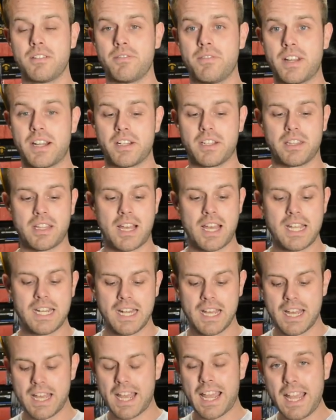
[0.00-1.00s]
very light,
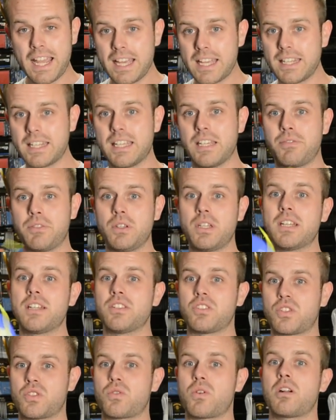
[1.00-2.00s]
and if you get
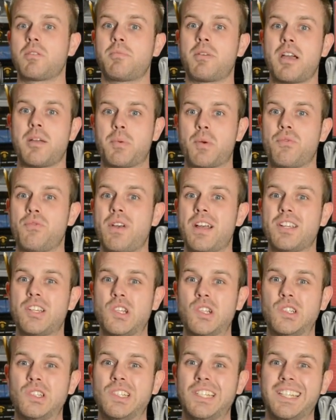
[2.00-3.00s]
it strung by a
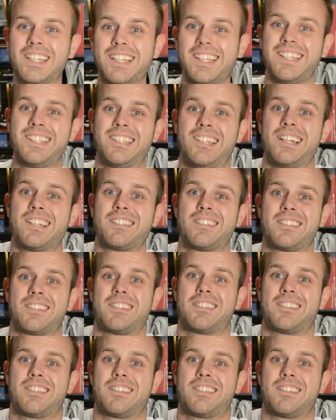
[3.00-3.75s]
professional, it doesn't